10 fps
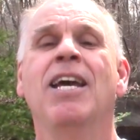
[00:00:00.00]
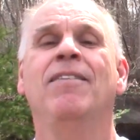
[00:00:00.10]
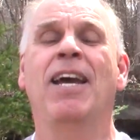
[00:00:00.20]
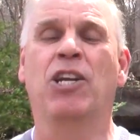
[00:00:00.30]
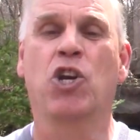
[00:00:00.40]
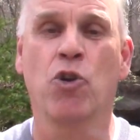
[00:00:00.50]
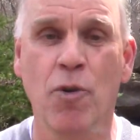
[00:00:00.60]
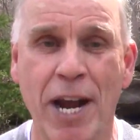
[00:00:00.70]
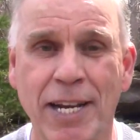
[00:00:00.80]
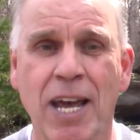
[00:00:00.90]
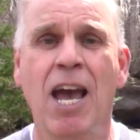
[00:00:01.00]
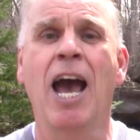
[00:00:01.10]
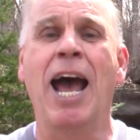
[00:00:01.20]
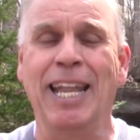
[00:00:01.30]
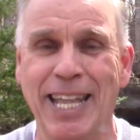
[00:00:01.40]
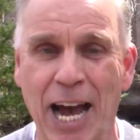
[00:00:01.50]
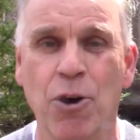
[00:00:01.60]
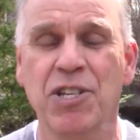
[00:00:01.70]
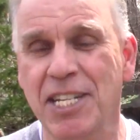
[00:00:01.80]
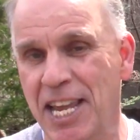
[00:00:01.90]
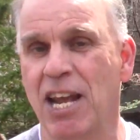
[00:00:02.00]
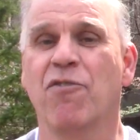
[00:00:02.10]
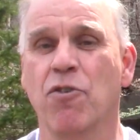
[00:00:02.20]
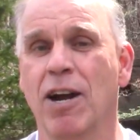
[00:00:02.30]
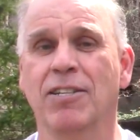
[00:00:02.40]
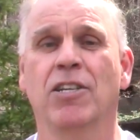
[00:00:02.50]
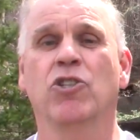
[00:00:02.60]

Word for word: that create a lousy day for us.